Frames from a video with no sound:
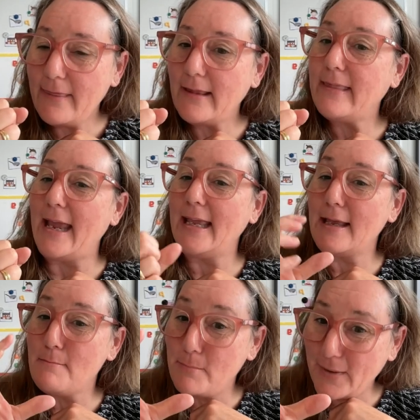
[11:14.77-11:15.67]
that they
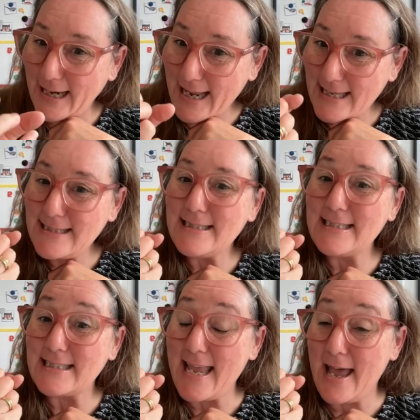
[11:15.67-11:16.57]
can blend
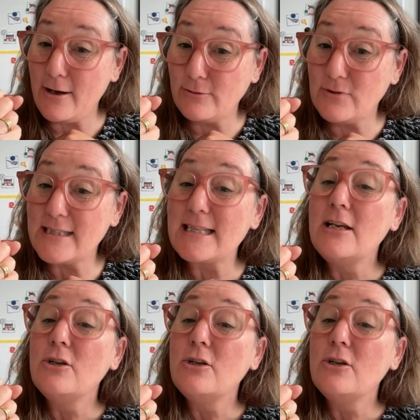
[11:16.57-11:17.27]
sounds